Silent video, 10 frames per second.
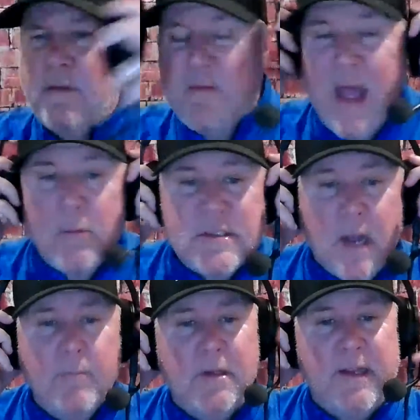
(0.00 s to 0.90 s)
That
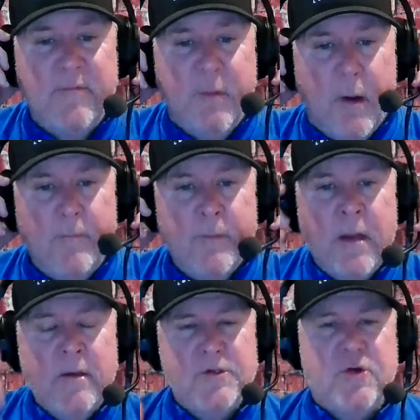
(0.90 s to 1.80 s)
was unbelievable.
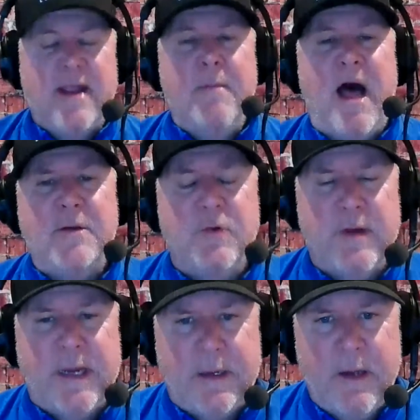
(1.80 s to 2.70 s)
Draymond
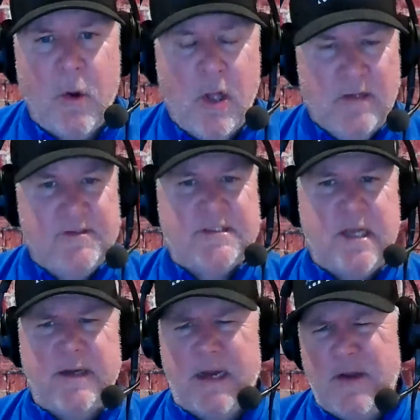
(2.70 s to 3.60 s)
Green, all of a
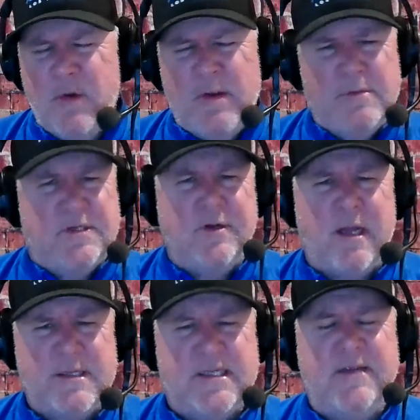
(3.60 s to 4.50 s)
sudden, I knew he was good
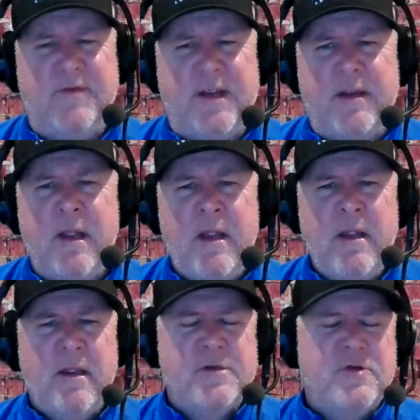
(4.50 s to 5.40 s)
on TV.
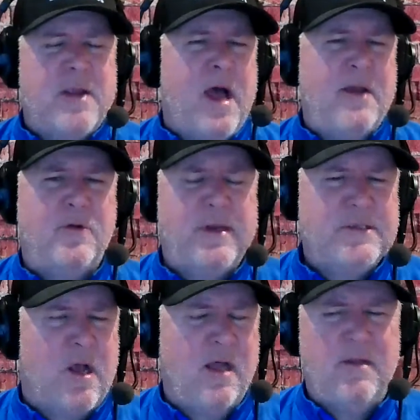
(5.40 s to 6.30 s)
And Draymond
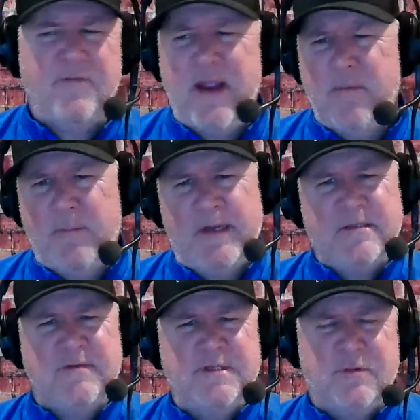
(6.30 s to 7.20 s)
Green's a Hall of Famer
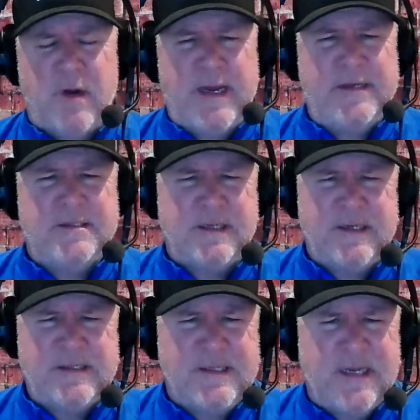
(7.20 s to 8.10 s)
because of his rings, and
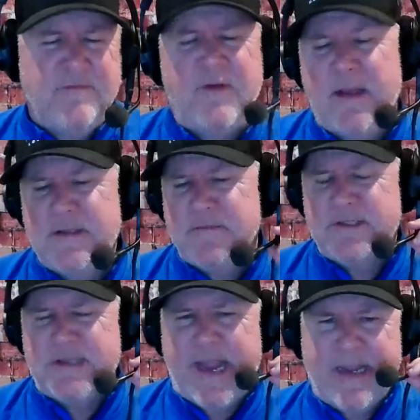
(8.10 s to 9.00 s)
he's a defensive
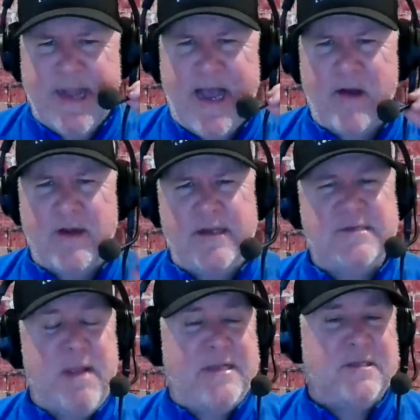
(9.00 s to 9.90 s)
standout, and he's
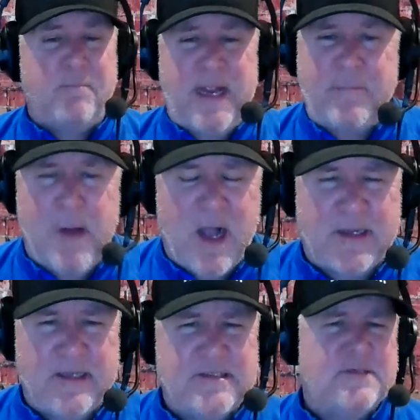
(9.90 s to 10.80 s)
made some big
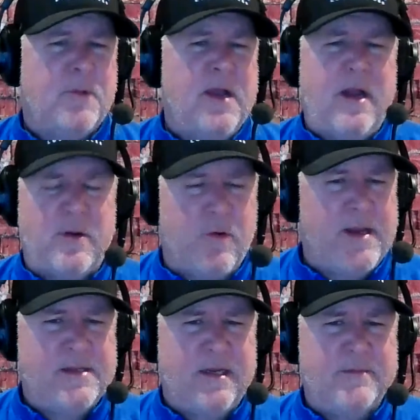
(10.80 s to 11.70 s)
buckets. He's played on
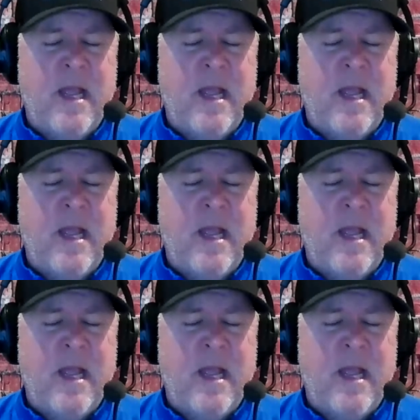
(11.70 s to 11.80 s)
great teams.